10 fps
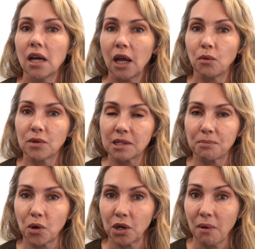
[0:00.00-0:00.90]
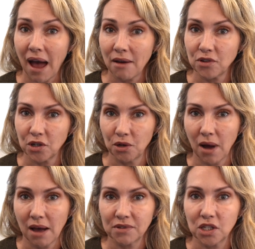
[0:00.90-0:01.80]
it will support you after you
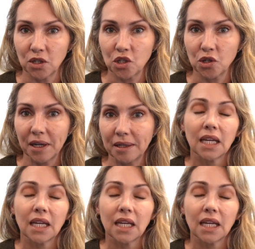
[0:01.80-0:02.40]
have surgery.